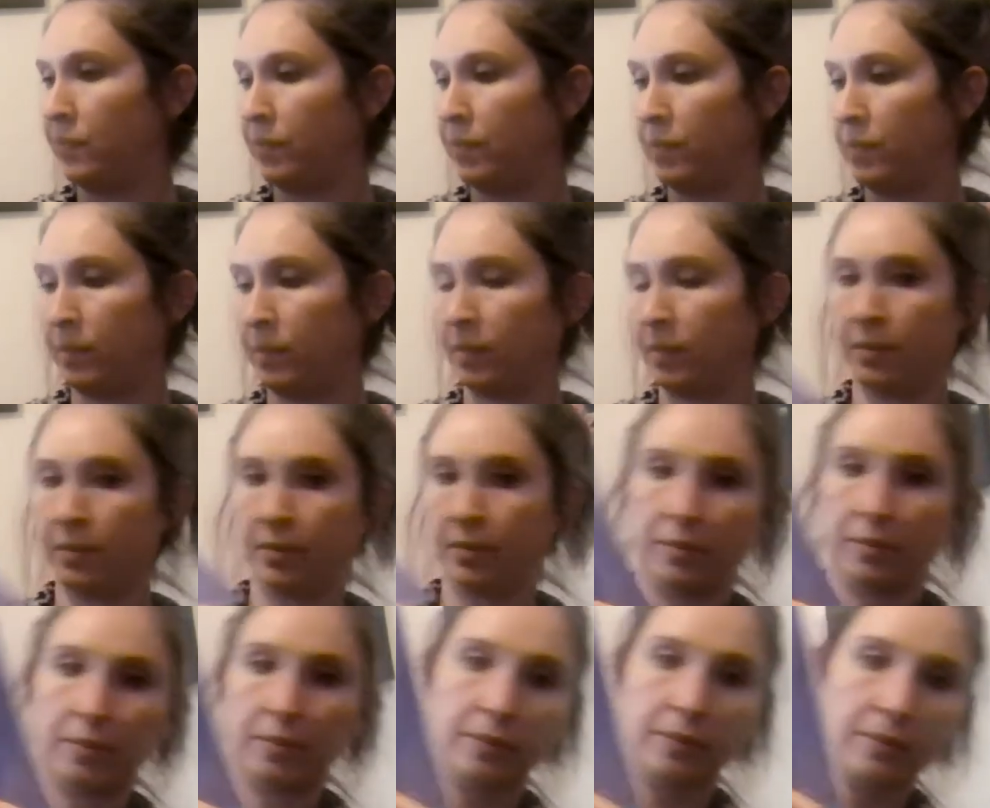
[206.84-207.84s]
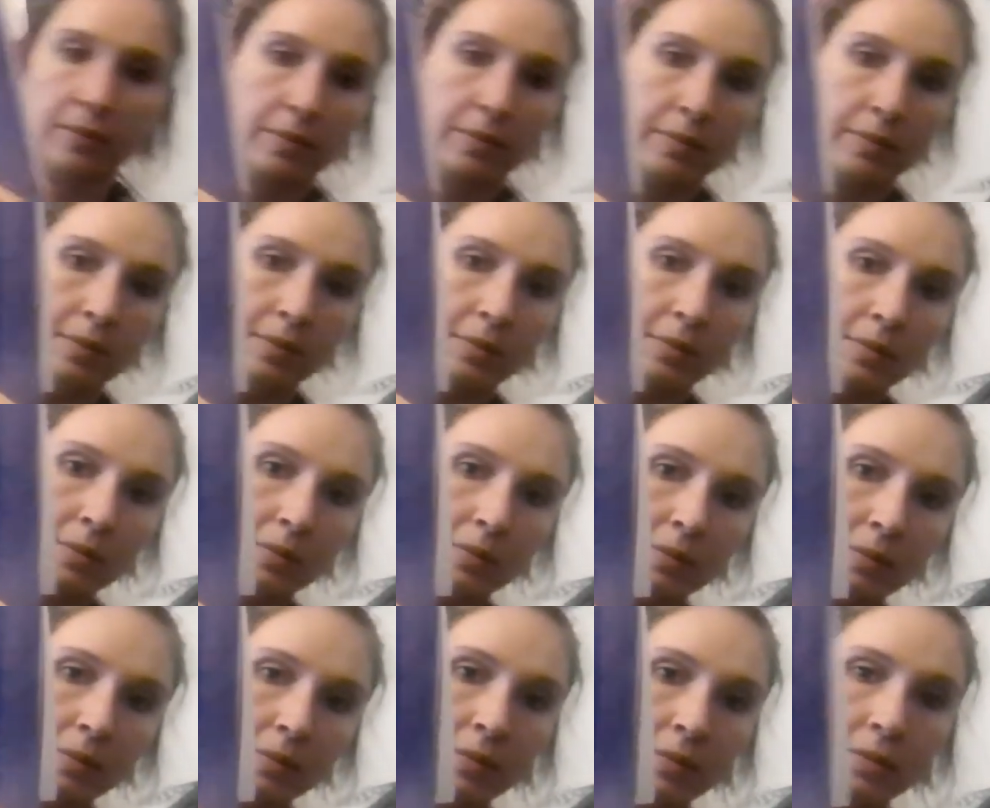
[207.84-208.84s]

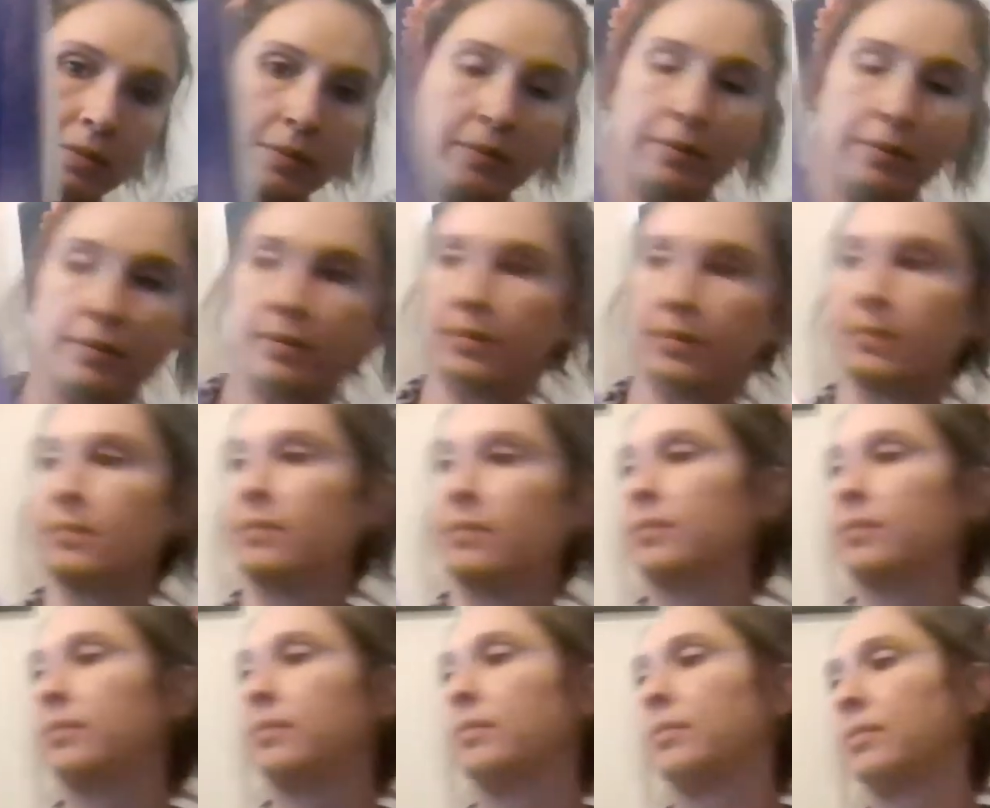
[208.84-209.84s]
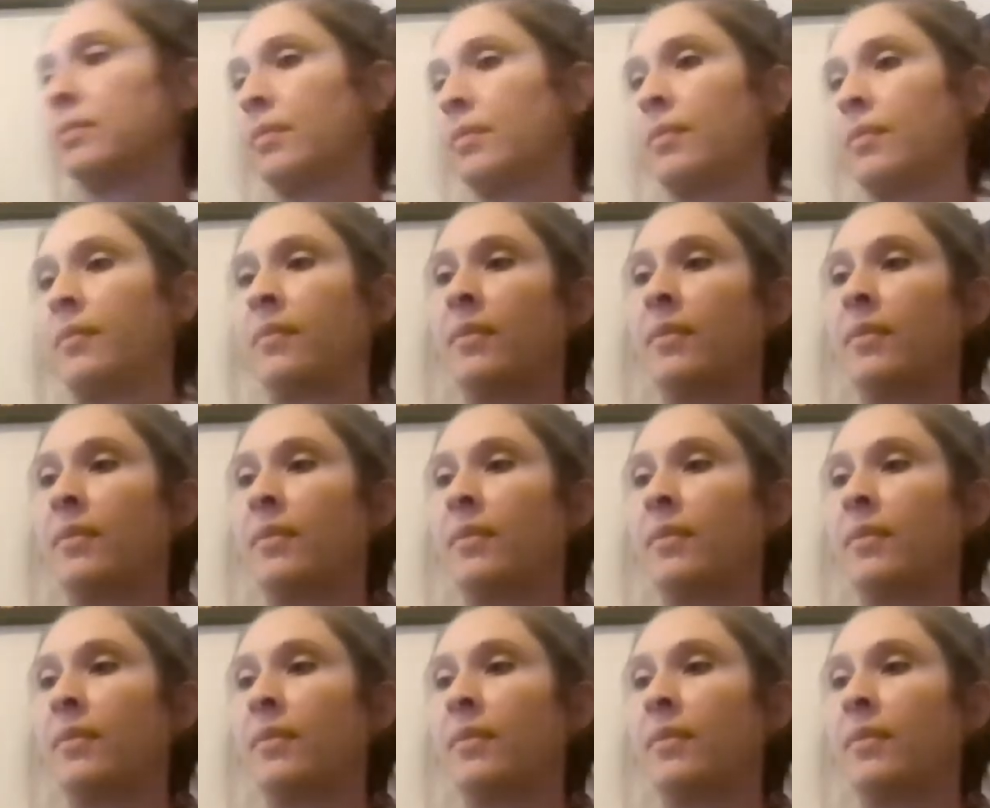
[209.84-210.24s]
Nobody speaks.